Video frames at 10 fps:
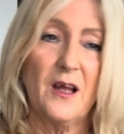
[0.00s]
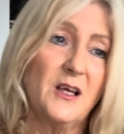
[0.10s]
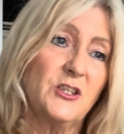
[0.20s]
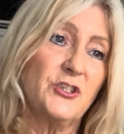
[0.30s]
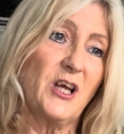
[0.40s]

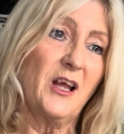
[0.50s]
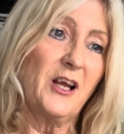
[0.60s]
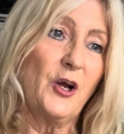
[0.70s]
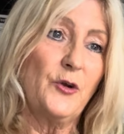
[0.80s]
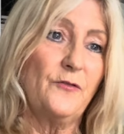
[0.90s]
Shall I
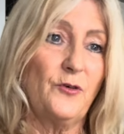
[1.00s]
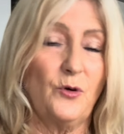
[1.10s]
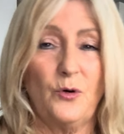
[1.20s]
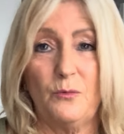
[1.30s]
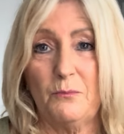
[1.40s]
go
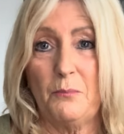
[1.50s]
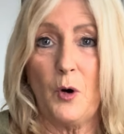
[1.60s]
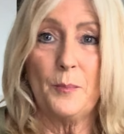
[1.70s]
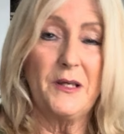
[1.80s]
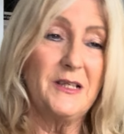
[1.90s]
for
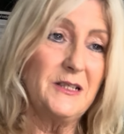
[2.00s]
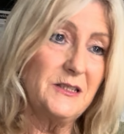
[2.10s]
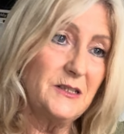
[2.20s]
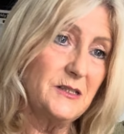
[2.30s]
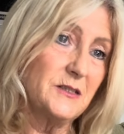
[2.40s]

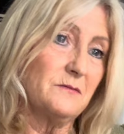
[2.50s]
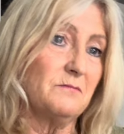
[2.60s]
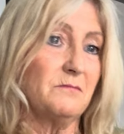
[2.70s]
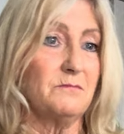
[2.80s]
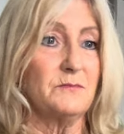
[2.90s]
poppies
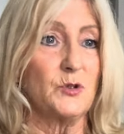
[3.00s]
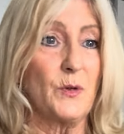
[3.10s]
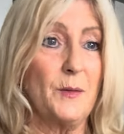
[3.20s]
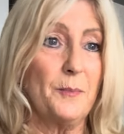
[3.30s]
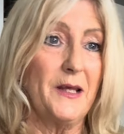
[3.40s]
and
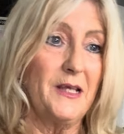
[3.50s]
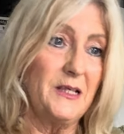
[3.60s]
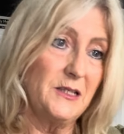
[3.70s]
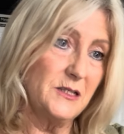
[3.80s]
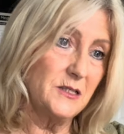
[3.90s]
sweet
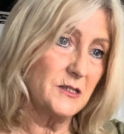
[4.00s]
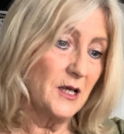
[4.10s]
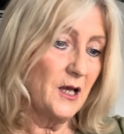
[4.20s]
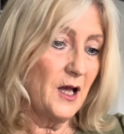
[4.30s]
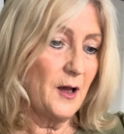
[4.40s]
peas?
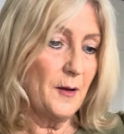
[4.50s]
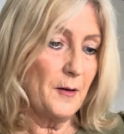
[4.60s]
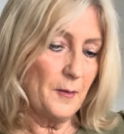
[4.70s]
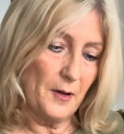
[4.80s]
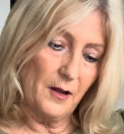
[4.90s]

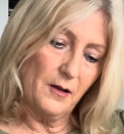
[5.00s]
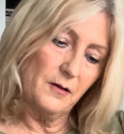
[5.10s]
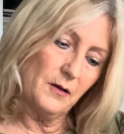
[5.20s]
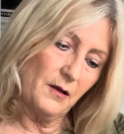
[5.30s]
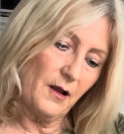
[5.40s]

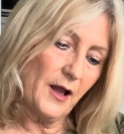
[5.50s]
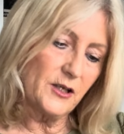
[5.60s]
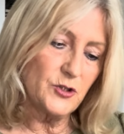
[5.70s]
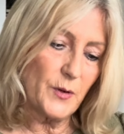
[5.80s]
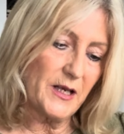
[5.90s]
I
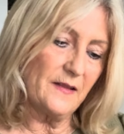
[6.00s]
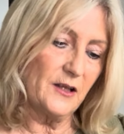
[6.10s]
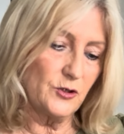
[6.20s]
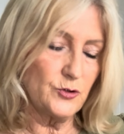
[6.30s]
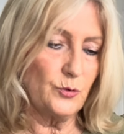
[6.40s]
can do
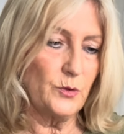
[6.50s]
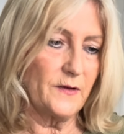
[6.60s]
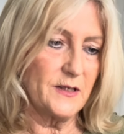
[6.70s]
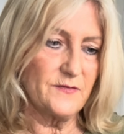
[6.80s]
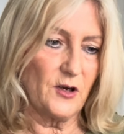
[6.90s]
anything at all in
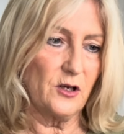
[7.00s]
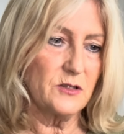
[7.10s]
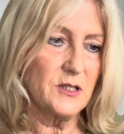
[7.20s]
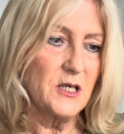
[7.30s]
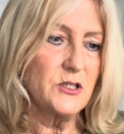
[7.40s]
this
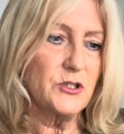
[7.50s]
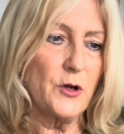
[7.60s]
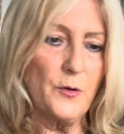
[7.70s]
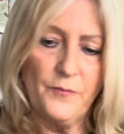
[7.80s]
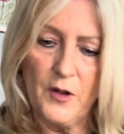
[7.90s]
vase.
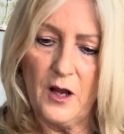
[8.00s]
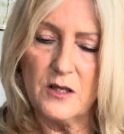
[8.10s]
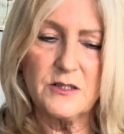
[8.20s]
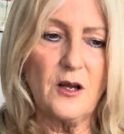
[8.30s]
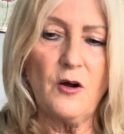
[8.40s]
So I'll
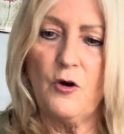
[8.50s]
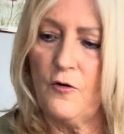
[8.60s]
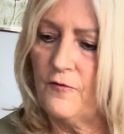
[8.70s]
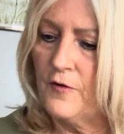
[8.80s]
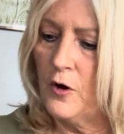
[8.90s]
start
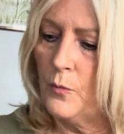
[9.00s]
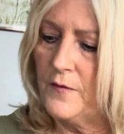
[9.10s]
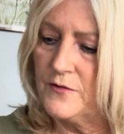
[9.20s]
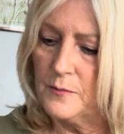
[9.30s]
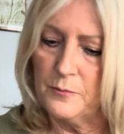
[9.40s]
off
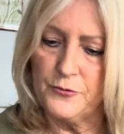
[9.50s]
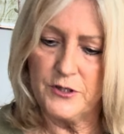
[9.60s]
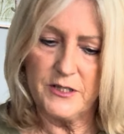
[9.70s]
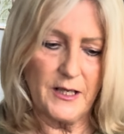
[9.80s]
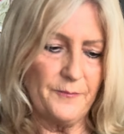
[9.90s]
with some
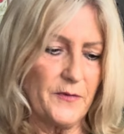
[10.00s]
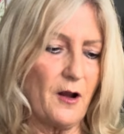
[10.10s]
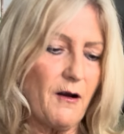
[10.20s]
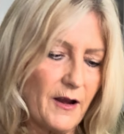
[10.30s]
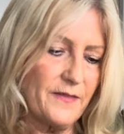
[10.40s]
pretty,
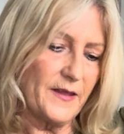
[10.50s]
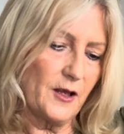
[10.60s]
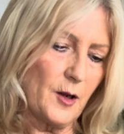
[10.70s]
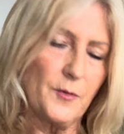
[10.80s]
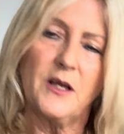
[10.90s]
I
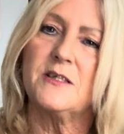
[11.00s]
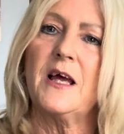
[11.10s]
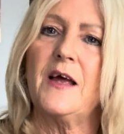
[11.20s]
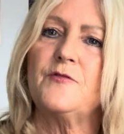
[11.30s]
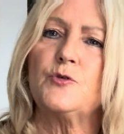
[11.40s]
think I'm going to
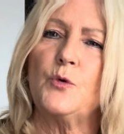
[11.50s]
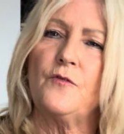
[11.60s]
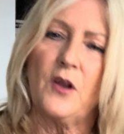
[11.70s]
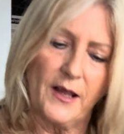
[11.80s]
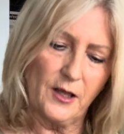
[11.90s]
have sort of
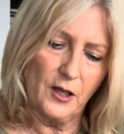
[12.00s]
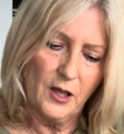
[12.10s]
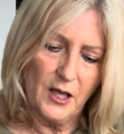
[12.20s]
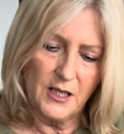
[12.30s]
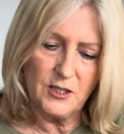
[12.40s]
like a
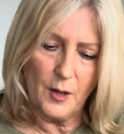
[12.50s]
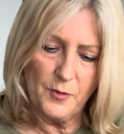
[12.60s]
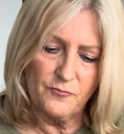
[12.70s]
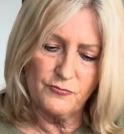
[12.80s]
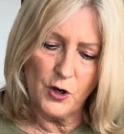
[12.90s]
type
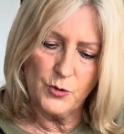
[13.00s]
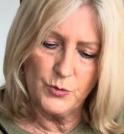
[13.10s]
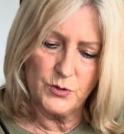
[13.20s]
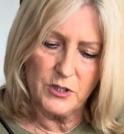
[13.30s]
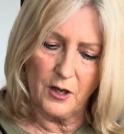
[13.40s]
of
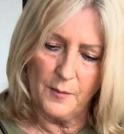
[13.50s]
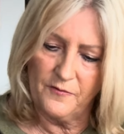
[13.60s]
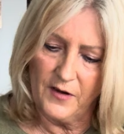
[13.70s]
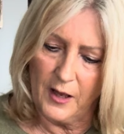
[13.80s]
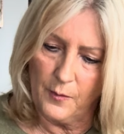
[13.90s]
rose type
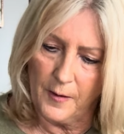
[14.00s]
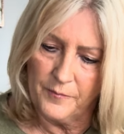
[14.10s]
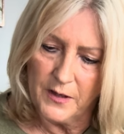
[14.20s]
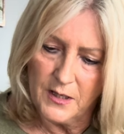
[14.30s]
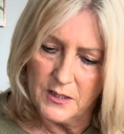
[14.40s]
flower.
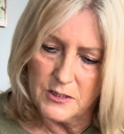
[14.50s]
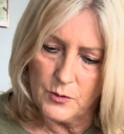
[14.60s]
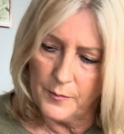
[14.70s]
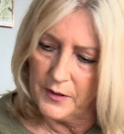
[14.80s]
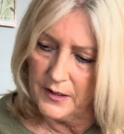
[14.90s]
So
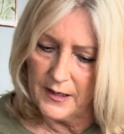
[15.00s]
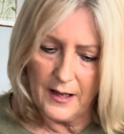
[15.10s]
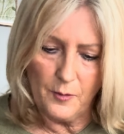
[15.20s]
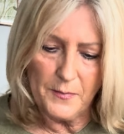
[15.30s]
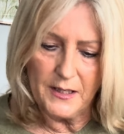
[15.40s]
I'm going to
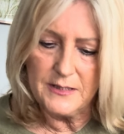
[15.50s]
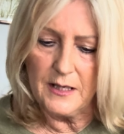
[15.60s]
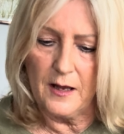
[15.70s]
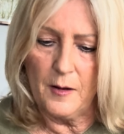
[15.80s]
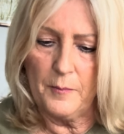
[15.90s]
now mix
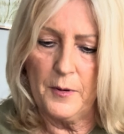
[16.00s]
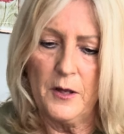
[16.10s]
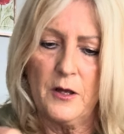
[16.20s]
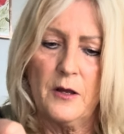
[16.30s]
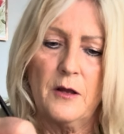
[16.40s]
up
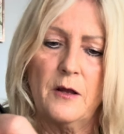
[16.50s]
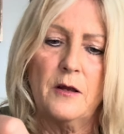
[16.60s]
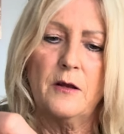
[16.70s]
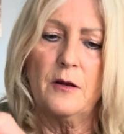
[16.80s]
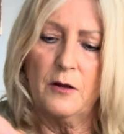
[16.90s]

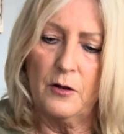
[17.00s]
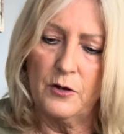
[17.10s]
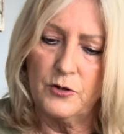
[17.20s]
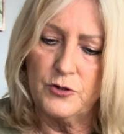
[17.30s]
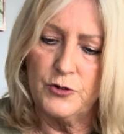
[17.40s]

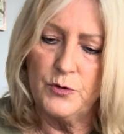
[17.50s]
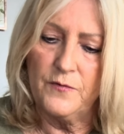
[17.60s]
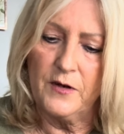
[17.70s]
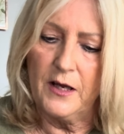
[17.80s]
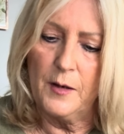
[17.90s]
2
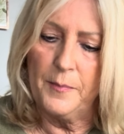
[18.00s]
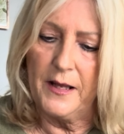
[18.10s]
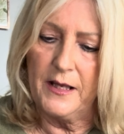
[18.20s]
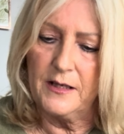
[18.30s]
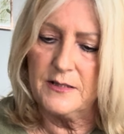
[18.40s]
different colour
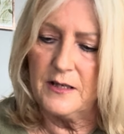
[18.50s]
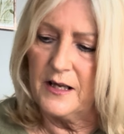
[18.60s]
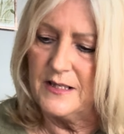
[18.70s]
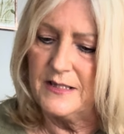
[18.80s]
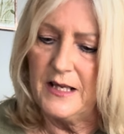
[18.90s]
pinks,
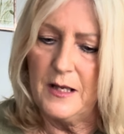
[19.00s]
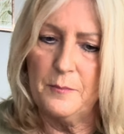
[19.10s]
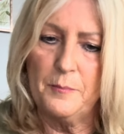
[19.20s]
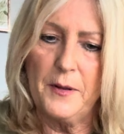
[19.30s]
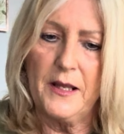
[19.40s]
like a deep
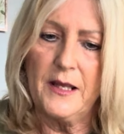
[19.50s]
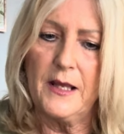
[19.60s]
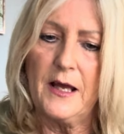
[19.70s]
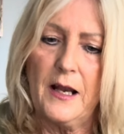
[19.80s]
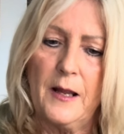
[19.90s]
pinky
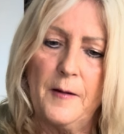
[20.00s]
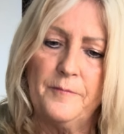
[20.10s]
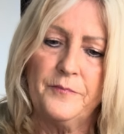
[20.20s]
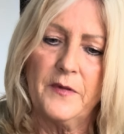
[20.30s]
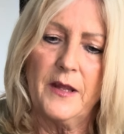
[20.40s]
colour
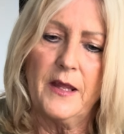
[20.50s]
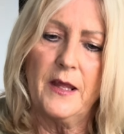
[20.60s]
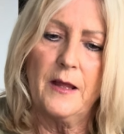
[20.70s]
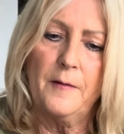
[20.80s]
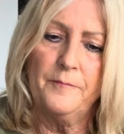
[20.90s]

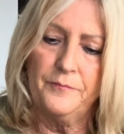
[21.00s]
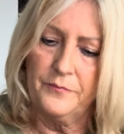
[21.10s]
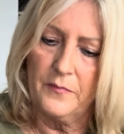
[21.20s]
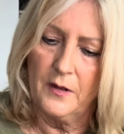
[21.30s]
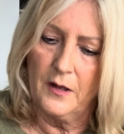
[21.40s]
here.
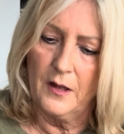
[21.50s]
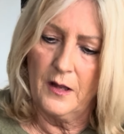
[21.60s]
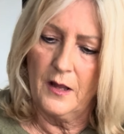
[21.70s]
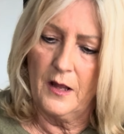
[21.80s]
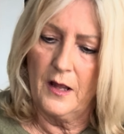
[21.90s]

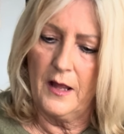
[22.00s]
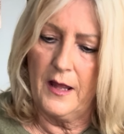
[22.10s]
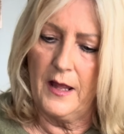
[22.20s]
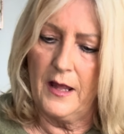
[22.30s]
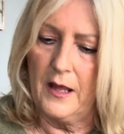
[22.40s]

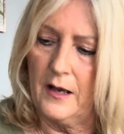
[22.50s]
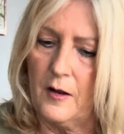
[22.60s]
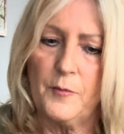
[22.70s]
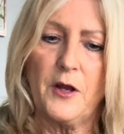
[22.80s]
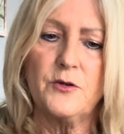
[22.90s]
And
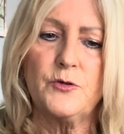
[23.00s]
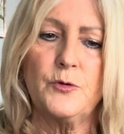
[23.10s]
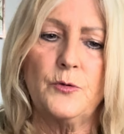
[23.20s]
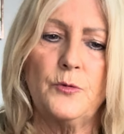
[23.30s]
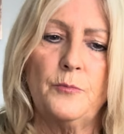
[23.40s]
I'm going
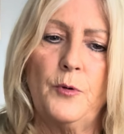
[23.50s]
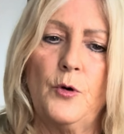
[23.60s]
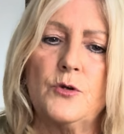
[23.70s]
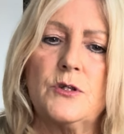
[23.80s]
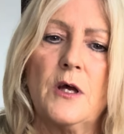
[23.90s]
to
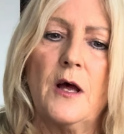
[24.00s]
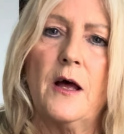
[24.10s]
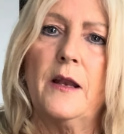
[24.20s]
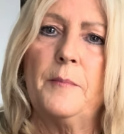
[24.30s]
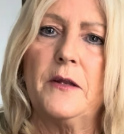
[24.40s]
put
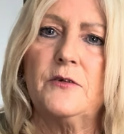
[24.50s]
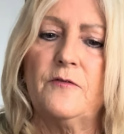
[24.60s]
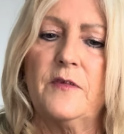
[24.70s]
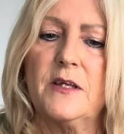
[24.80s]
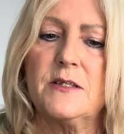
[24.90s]
a bit of
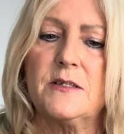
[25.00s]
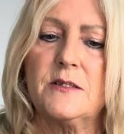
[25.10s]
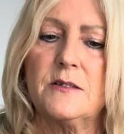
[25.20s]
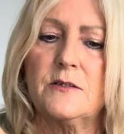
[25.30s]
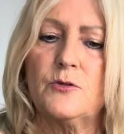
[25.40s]

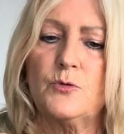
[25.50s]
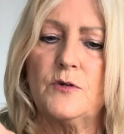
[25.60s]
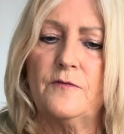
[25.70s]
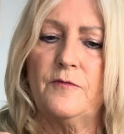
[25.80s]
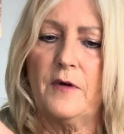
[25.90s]
this sort
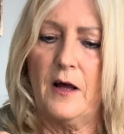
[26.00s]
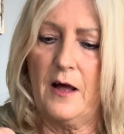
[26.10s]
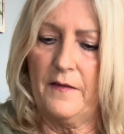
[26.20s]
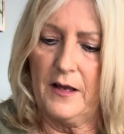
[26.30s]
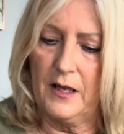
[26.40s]
of
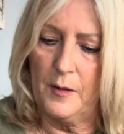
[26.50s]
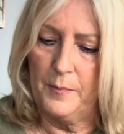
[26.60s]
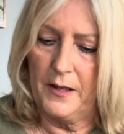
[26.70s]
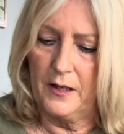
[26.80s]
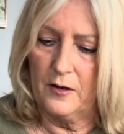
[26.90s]
other colour
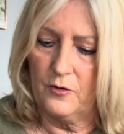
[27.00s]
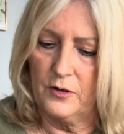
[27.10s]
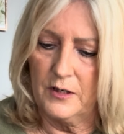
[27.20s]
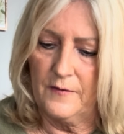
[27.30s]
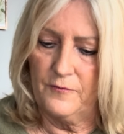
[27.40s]
pink on
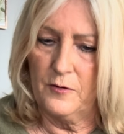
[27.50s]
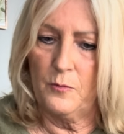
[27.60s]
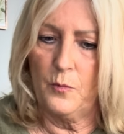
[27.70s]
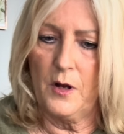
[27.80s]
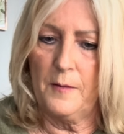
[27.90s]
a different
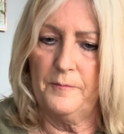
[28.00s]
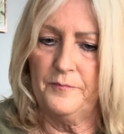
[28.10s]
one.